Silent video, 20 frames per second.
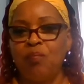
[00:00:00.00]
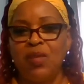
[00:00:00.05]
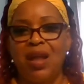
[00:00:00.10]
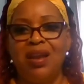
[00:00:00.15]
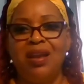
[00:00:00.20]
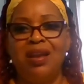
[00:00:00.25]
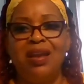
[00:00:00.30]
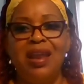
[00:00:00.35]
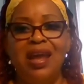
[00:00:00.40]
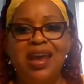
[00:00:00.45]

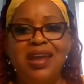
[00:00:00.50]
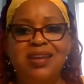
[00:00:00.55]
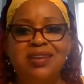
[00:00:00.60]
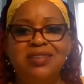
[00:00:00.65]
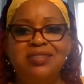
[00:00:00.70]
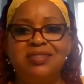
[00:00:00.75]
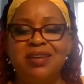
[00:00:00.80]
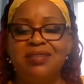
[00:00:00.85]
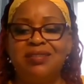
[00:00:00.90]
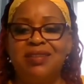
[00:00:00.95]

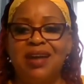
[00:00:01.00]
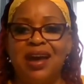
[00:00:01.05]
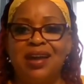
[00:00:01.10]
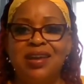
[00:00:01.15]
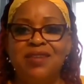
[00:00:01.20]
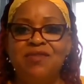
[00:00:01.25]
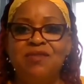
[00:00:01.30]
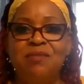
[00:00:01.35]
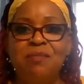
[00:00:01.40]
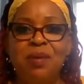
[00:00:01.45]
Ladies are not
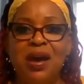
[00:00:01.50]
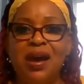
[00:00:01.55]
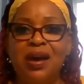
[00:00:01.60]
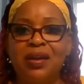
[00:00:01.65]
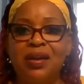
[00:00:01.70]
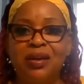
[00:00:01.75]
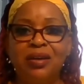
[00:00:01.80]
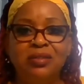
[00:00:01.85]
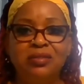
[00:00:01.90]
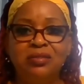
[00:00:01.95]
even
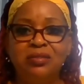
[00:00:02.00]
better.